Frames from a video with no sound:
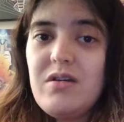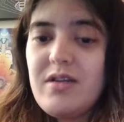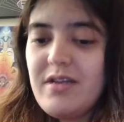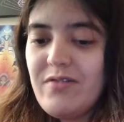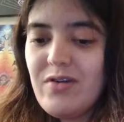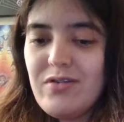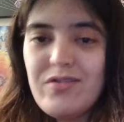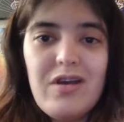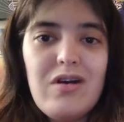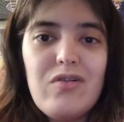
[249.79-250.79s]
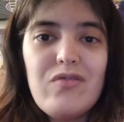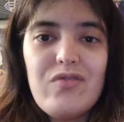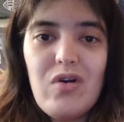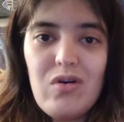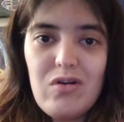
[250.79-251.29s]
give ourselves
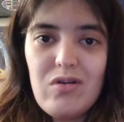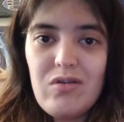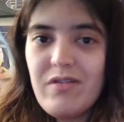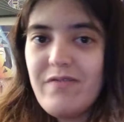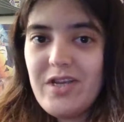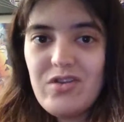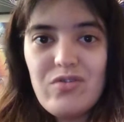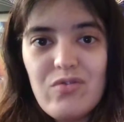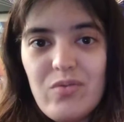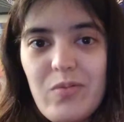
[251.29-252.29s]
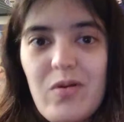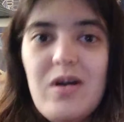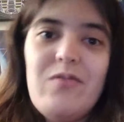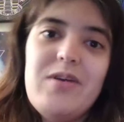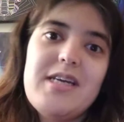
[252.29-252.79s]
all the facials we
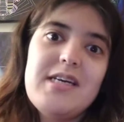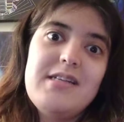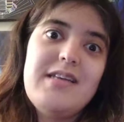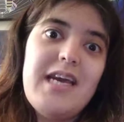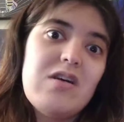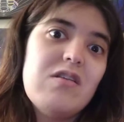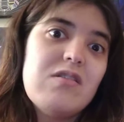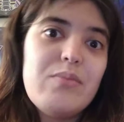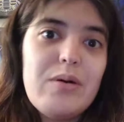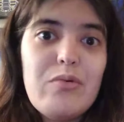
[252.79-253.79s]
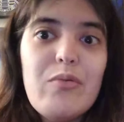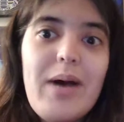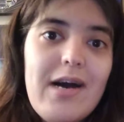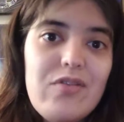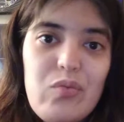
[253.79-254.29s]
want. We can take all the bubble
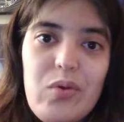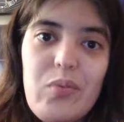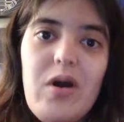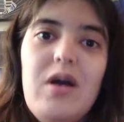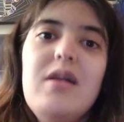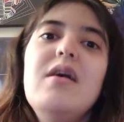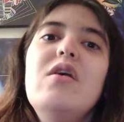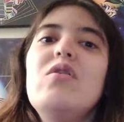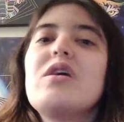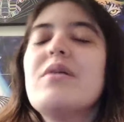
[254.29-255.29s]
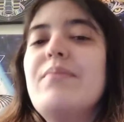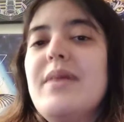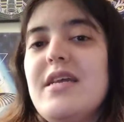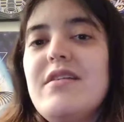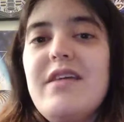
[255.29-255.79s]
baths we want. We can
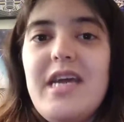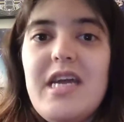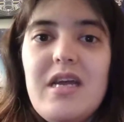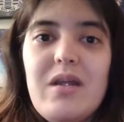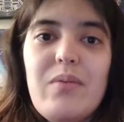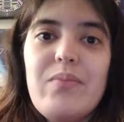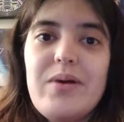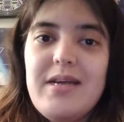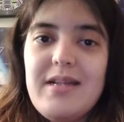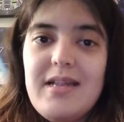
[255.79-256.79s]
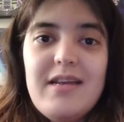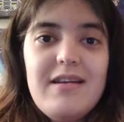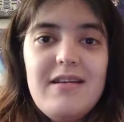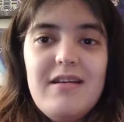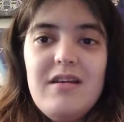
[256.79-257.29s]
meditate. But
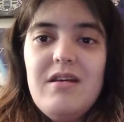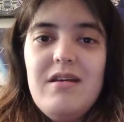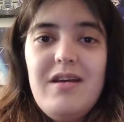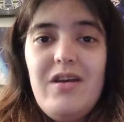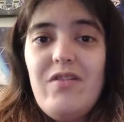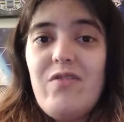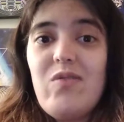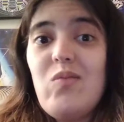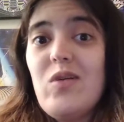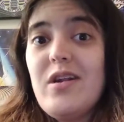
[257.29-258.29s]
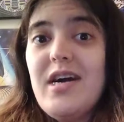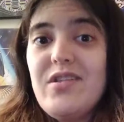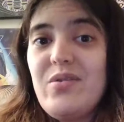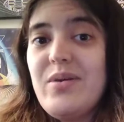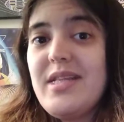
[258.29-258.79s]
if we're not
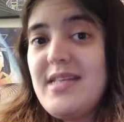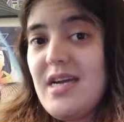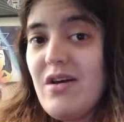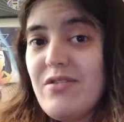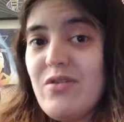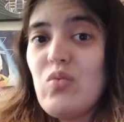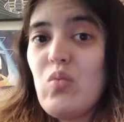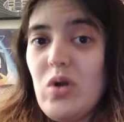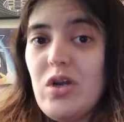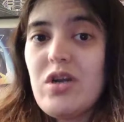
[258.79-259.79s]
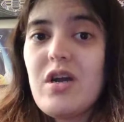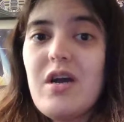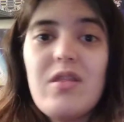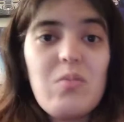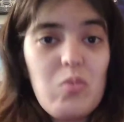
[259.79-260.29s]
doing the other work,
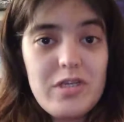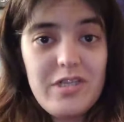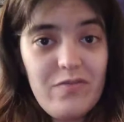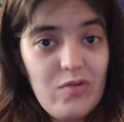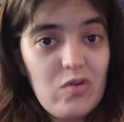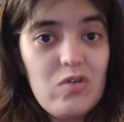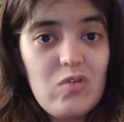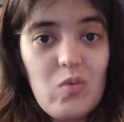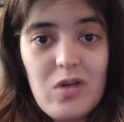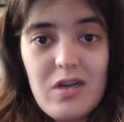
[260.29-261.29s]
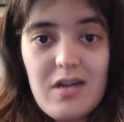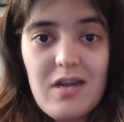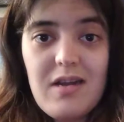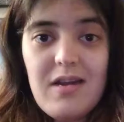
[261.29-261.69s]
the more difficult work,